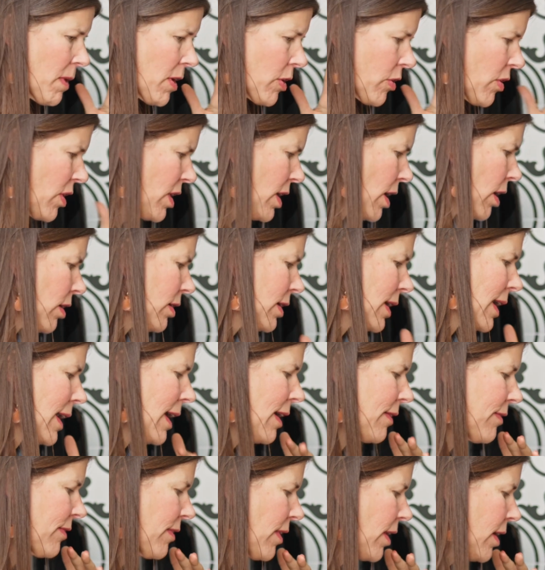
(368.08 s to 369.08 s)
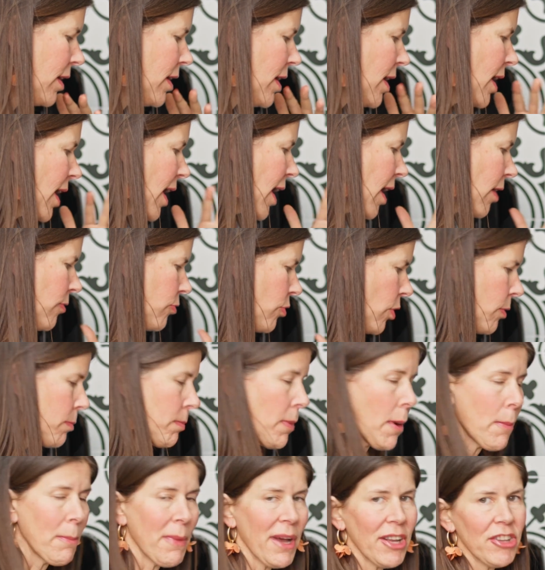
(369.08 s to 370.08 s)
my green alkalizer, I've got
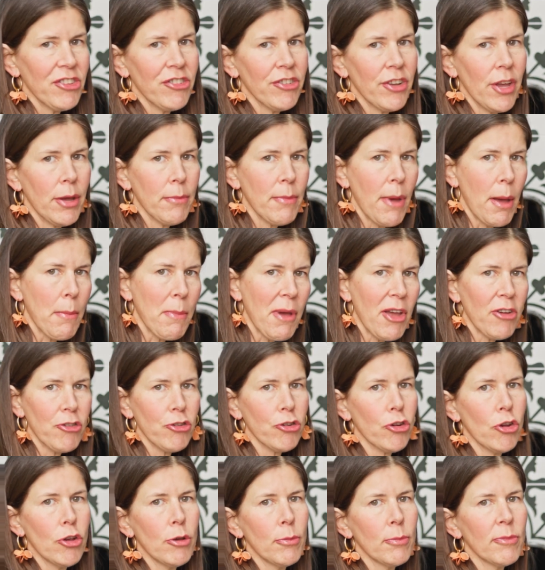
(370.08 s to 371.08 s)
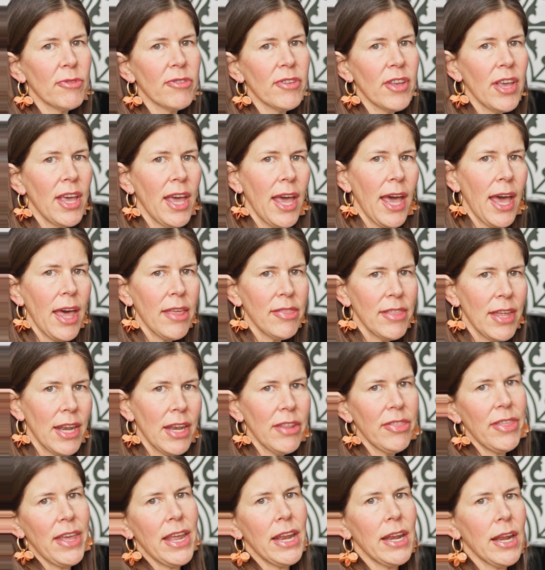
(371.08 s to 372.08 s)
my matcha, my mushrooms, and then
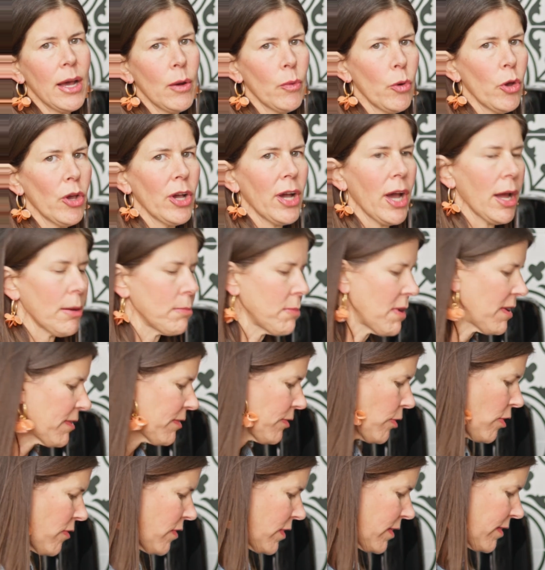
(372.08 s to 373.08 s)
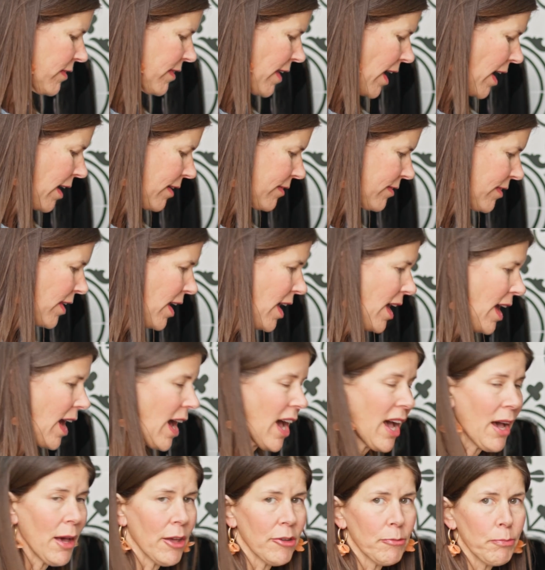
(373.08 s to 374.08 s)
at the end I work out my serving size.
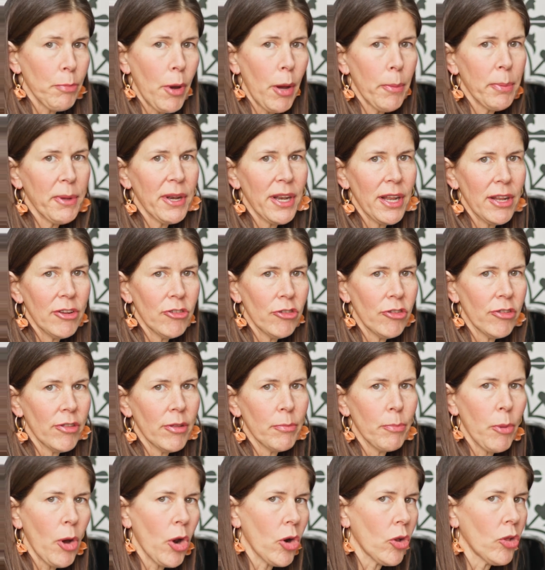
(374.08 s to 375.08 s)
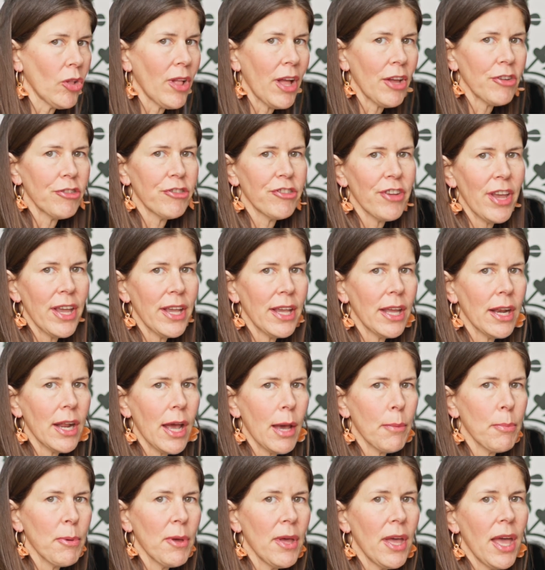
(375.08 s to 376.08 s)
I pop it into the bottle, I shake it
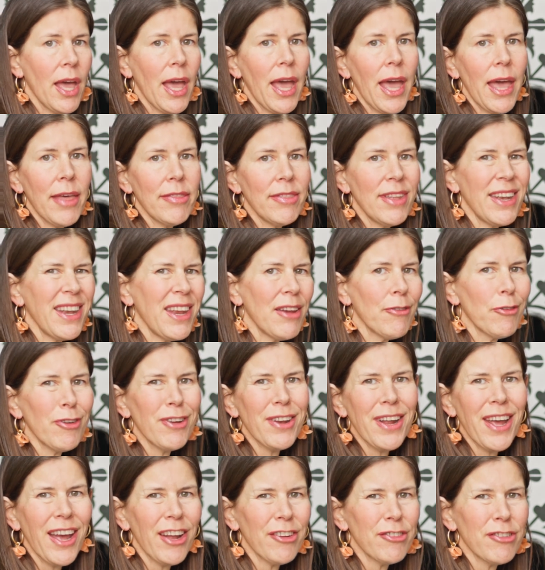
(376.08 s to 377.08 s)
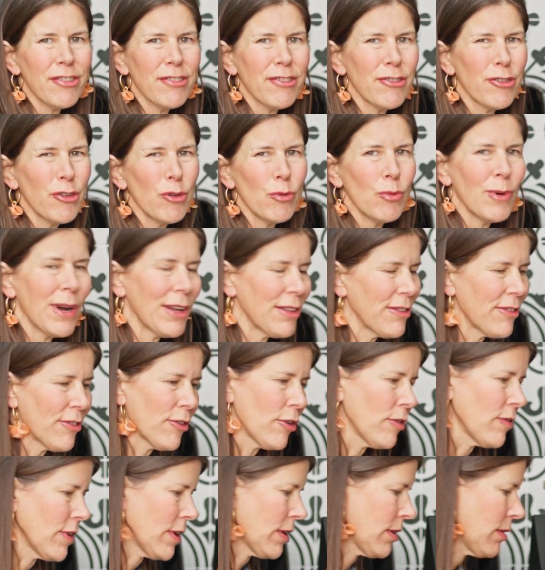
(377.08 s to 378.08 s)
up, and then every day I just do one
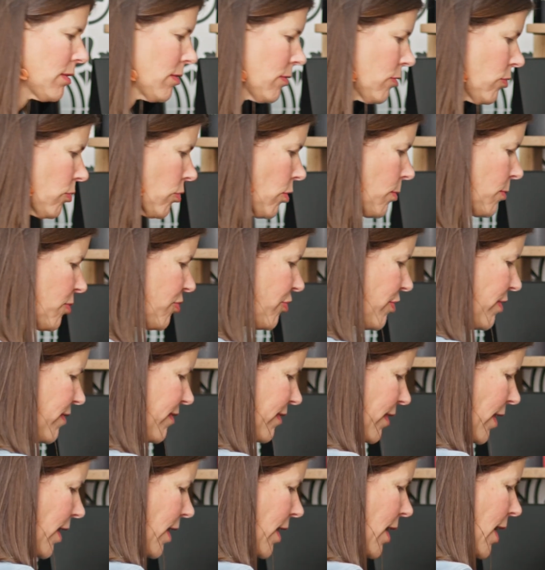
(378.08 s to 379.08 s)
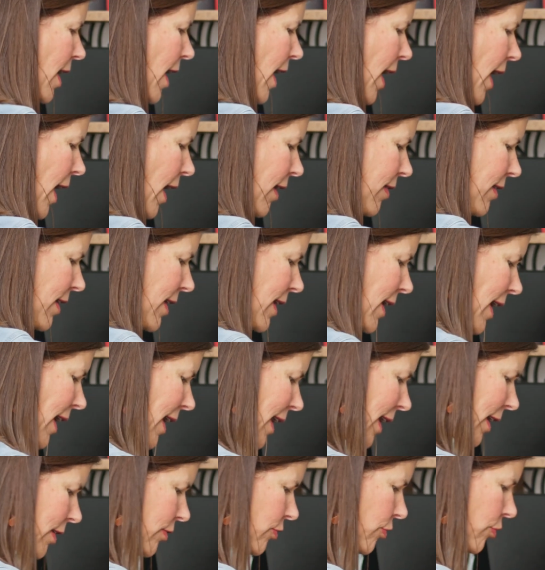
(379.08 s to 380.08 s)
serving. So much easier. And then I
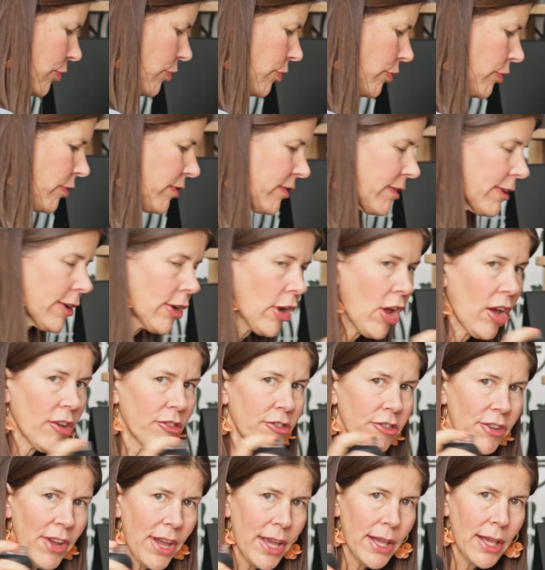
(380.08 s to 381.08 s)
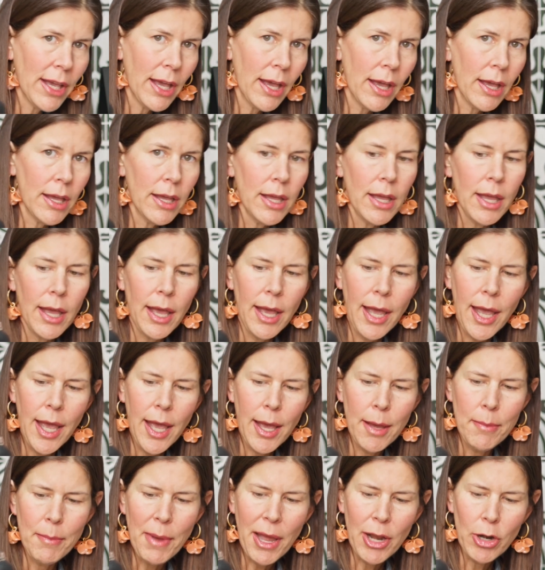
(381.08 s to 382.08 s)
like to use a glass shaker.
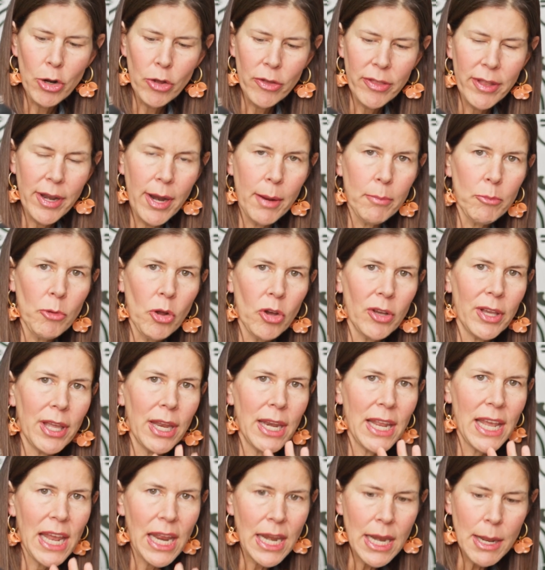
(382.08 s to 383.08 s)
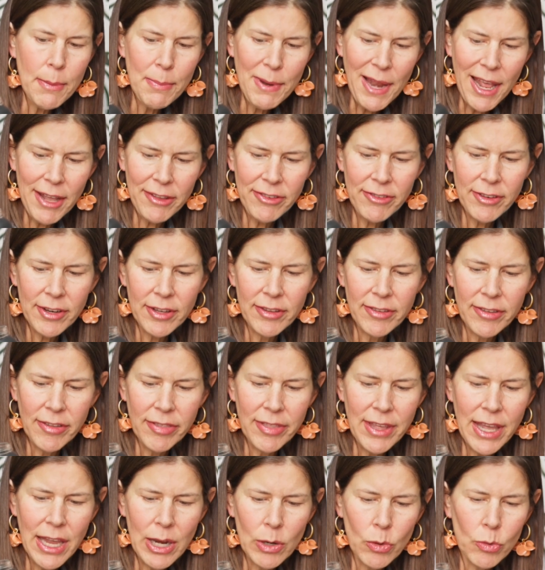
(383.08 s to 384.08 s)
I know that I'm not getting any plastics in
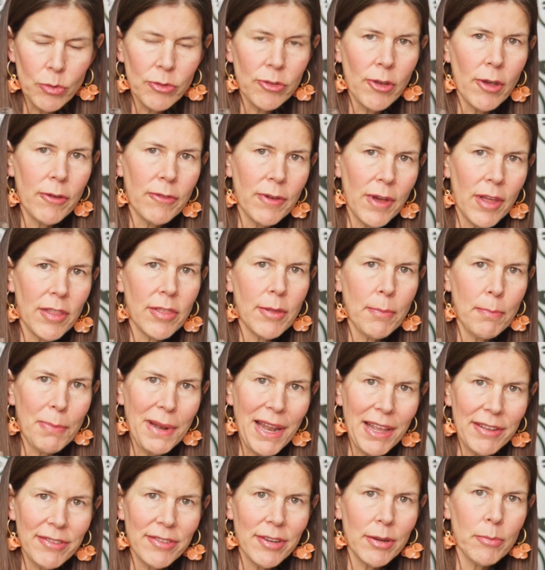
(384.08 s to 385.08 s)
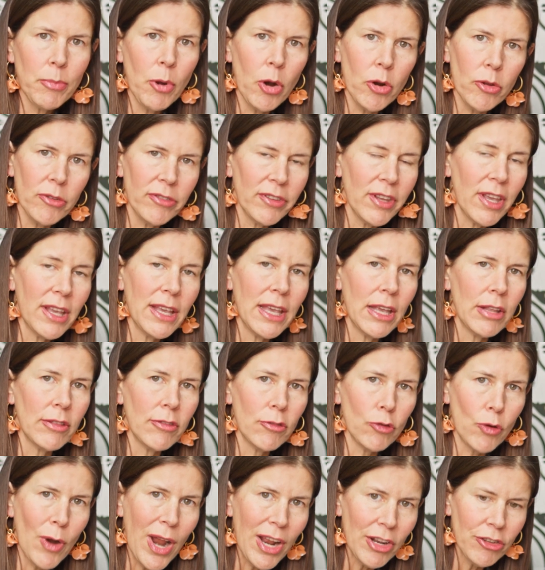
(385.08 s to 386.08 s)
there, and also I find that plastic bottles can get
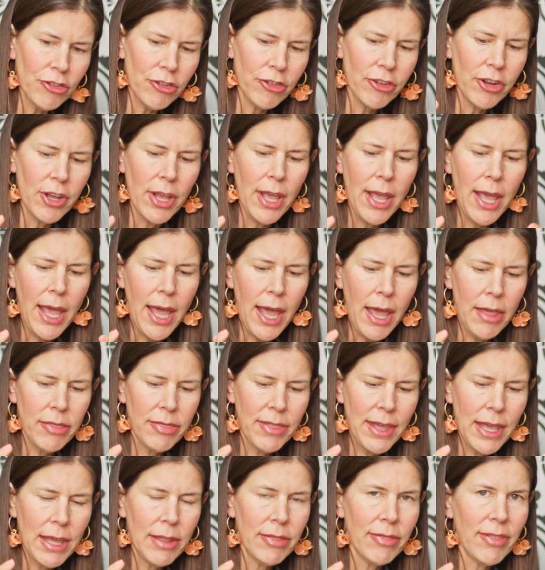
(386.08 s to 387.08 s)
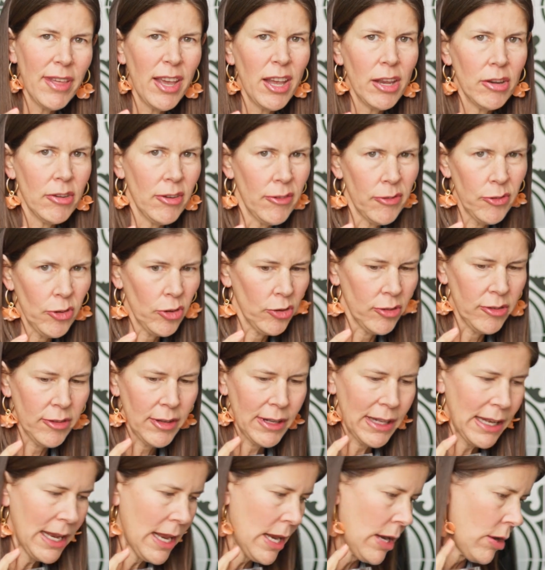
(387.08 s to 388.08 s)
scratched and then they're difficult to
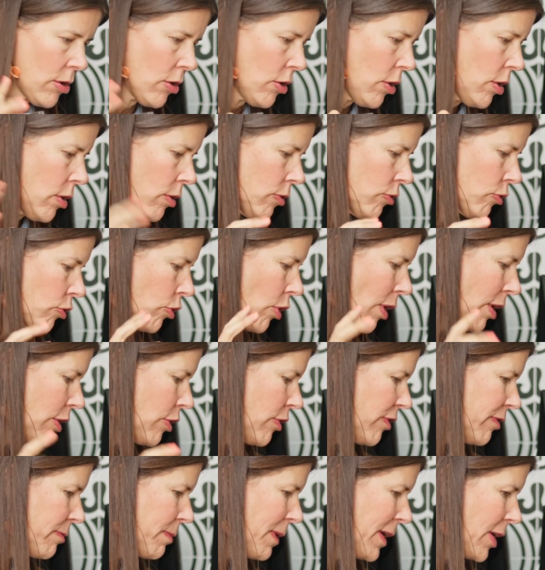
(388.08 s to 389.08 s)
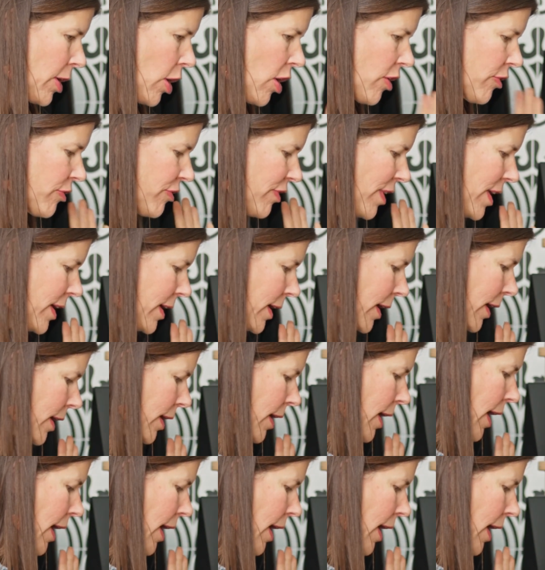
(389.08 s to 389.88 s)
clean. So I use my glass shaker,